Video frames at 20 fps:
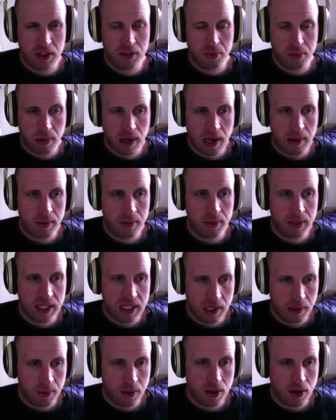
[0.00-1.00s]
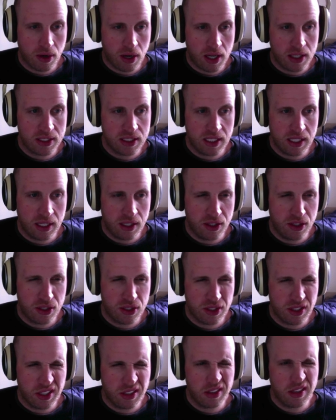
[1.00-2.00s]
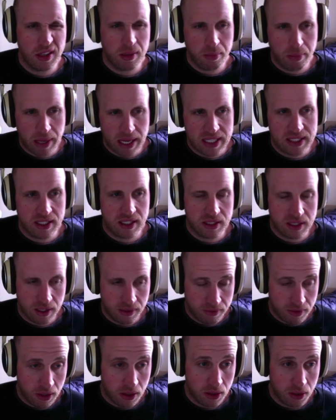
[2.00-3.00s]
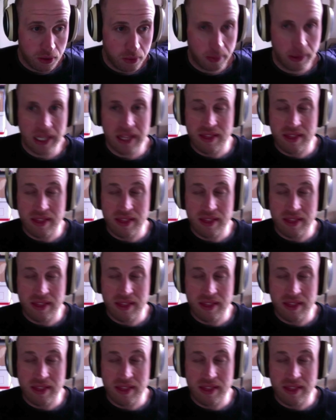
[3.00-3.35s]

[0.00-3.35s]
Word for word: you've probably come across and understood the basics of the loop.